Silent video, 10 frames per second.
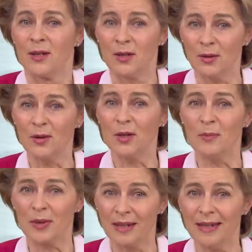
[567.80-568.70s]

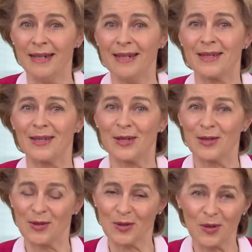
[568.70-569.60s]
Europe needs a
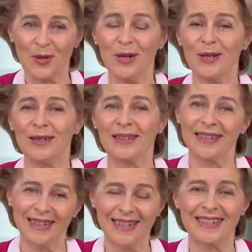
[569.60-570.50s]

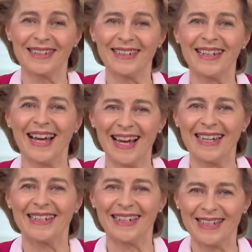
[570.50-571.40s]
strong Italy
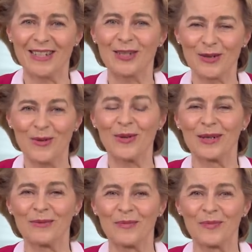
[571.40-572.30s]
at its
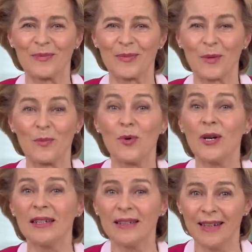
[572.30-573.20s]
core.
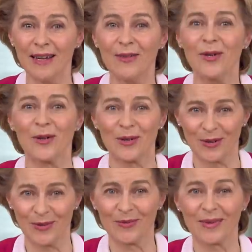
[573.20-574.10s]
Buon
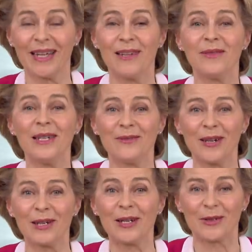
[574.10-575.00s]
lavoro e
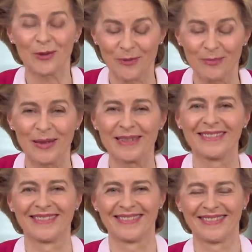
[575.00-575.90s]
viva l'Europa!